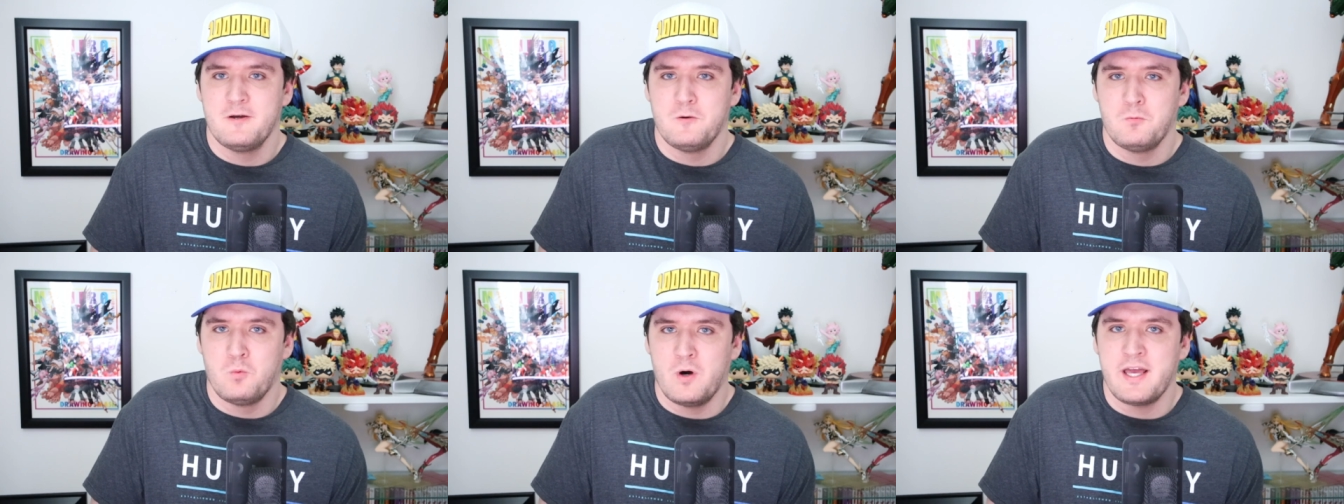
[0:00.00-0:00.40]

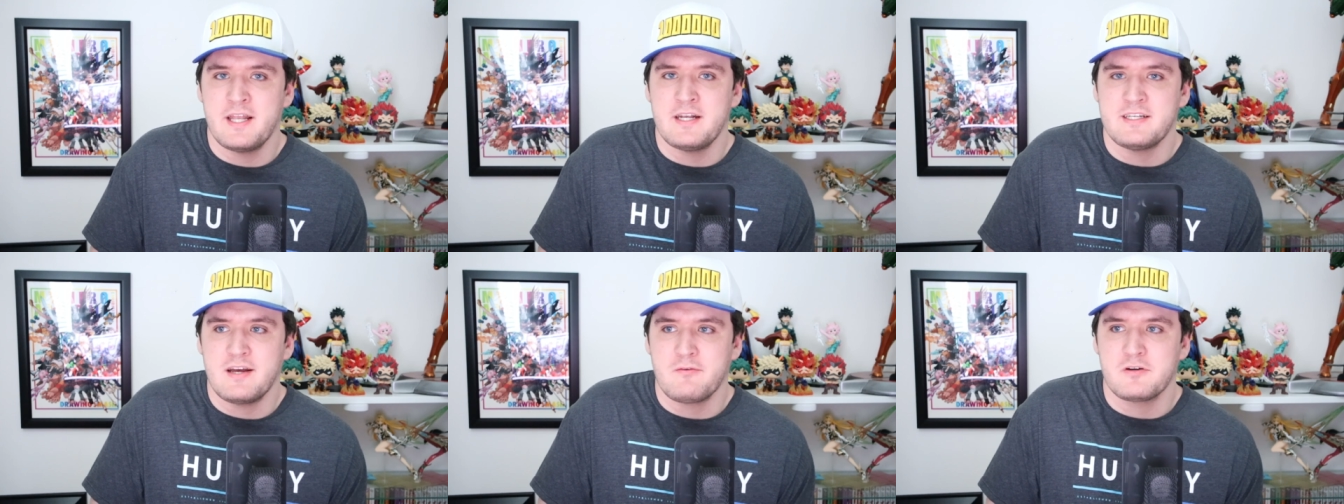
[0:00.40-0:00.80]
what
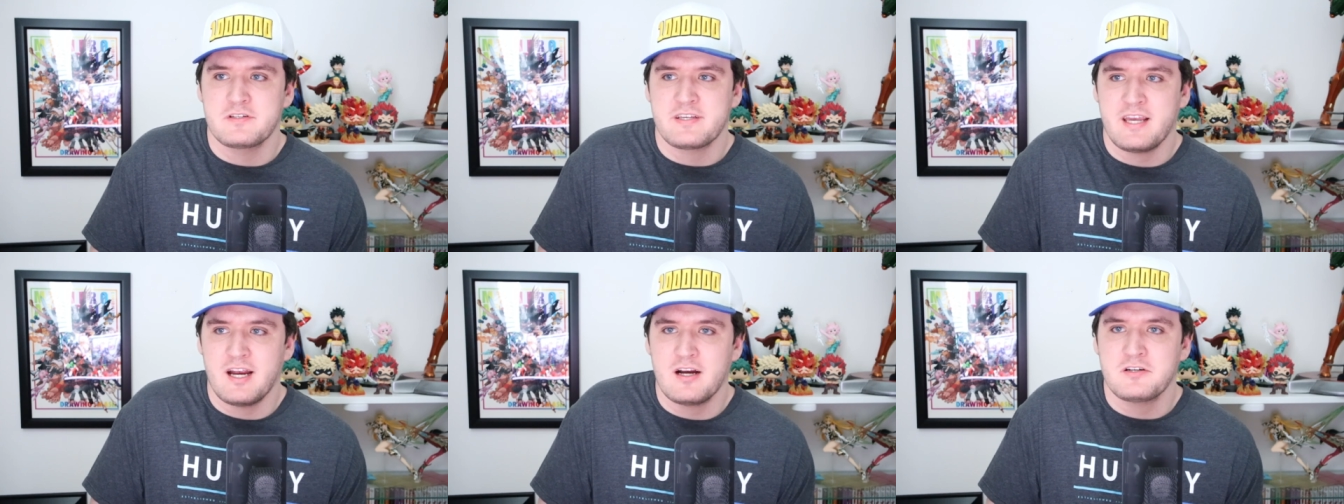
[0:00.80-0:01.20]
Endeavor's
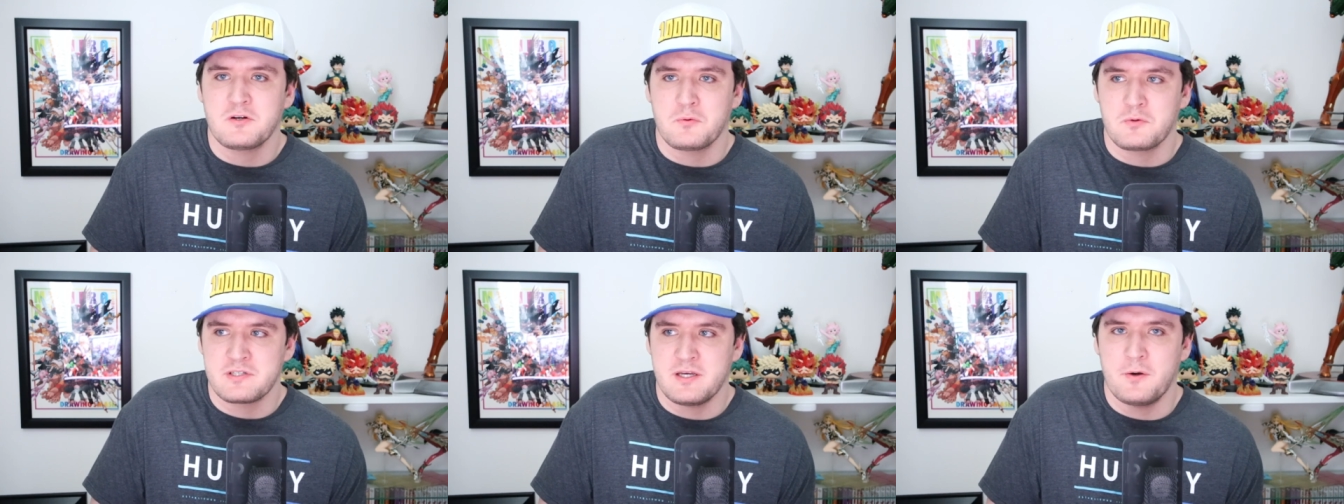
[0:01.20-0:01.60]
character
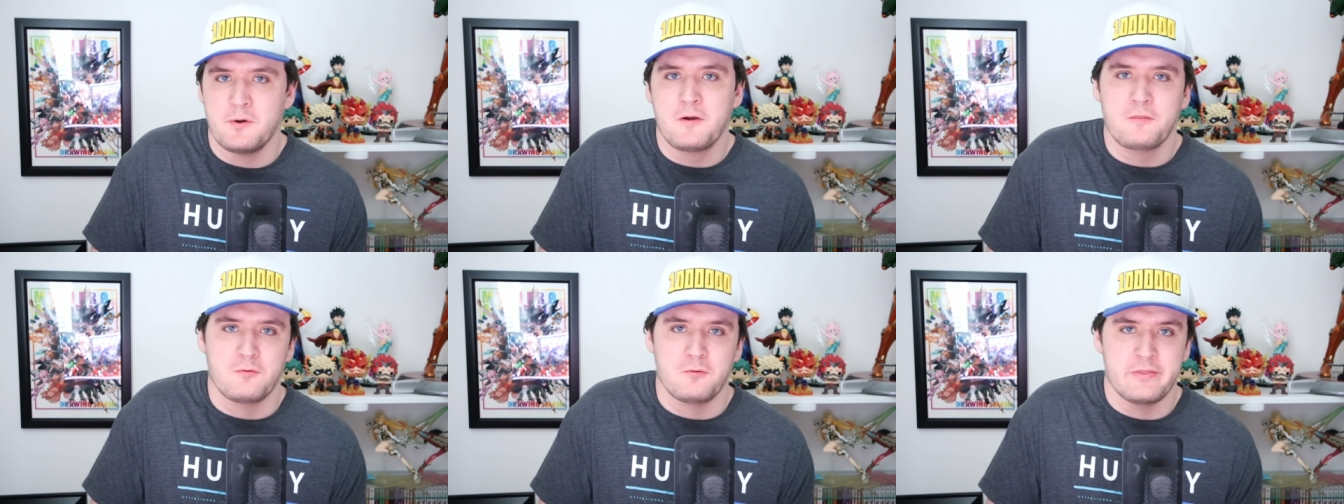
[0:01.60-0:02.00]
was going
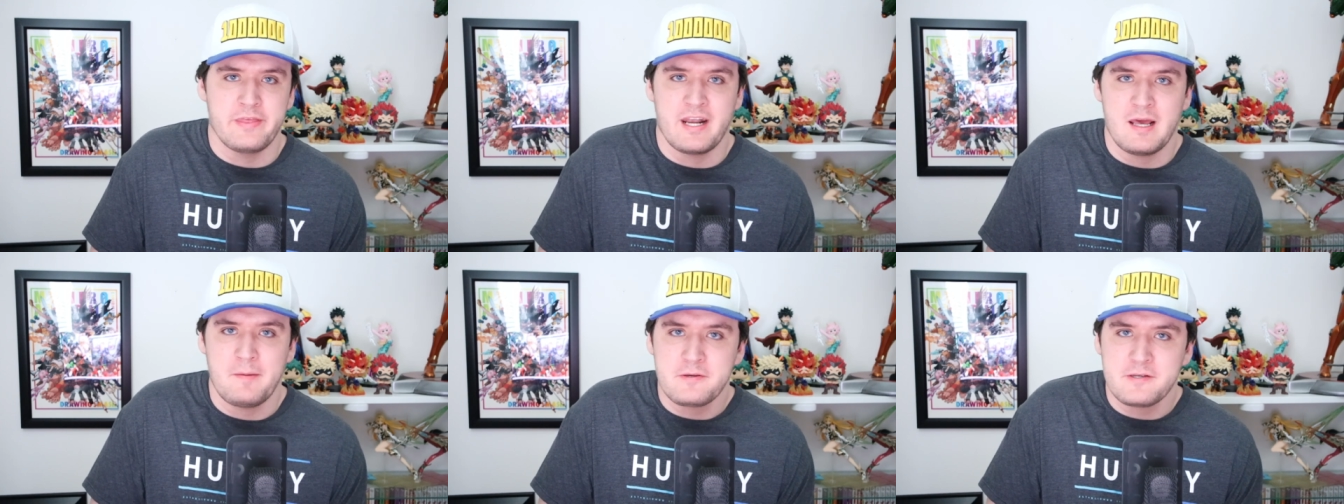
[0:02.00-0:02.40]
through in that
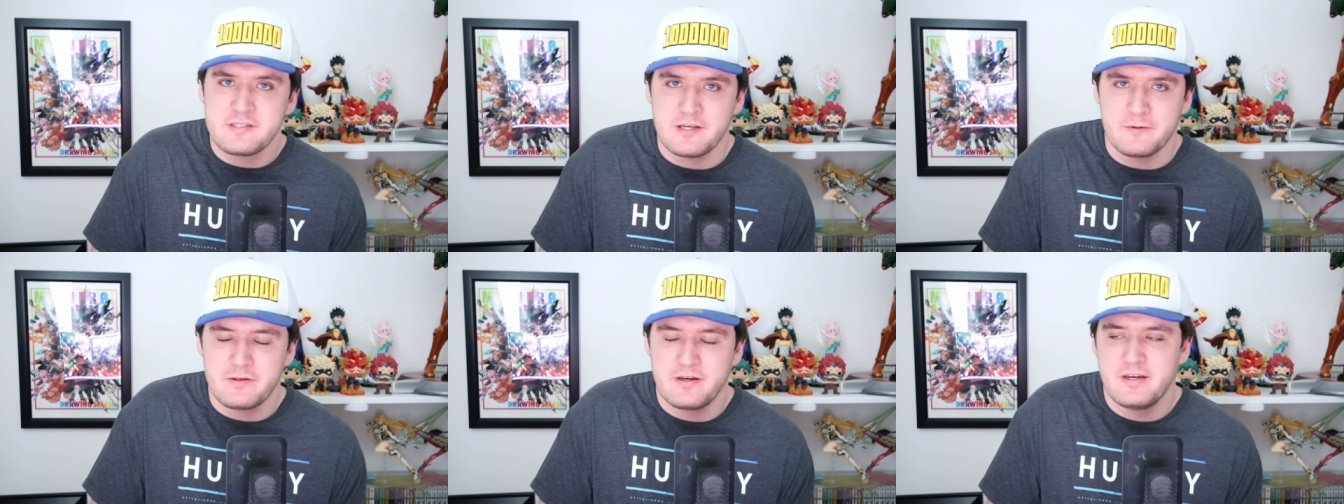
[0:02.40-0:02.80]

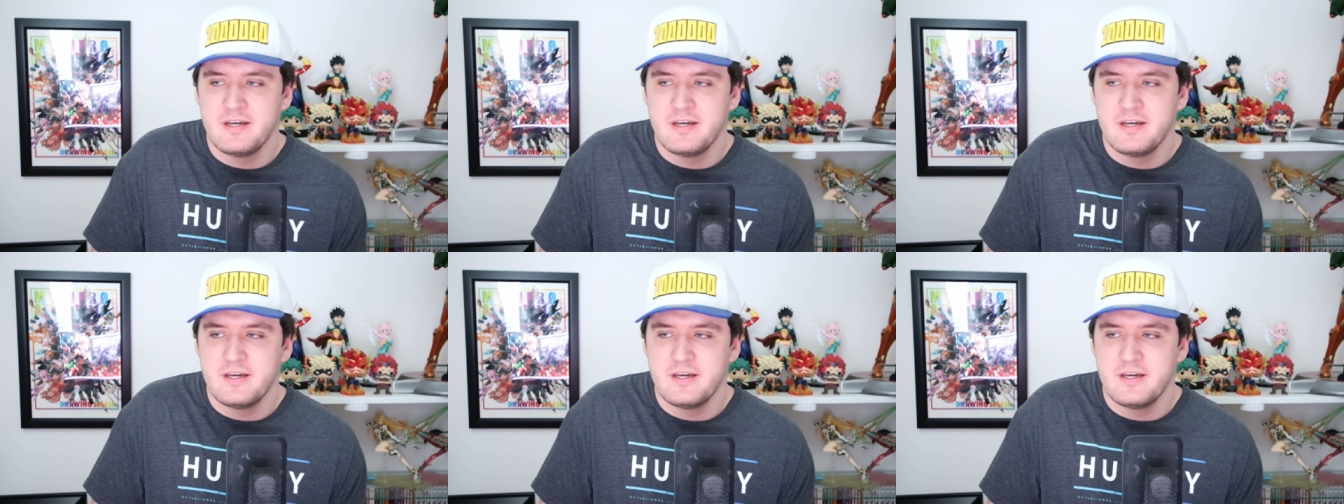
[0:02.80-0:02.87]
episode.